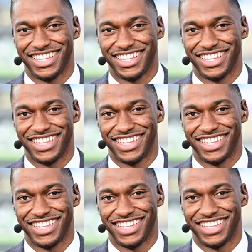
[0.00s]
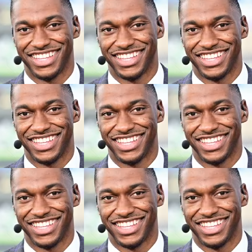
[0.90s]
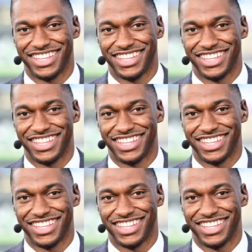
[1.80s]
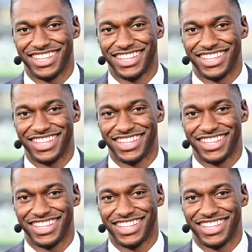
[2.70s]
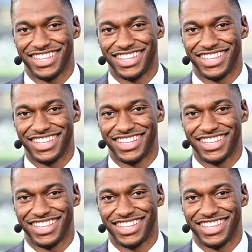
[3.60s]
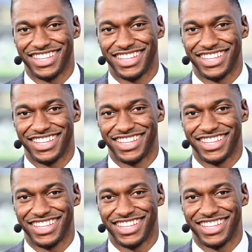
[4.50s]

No words are spoken by the person on screen.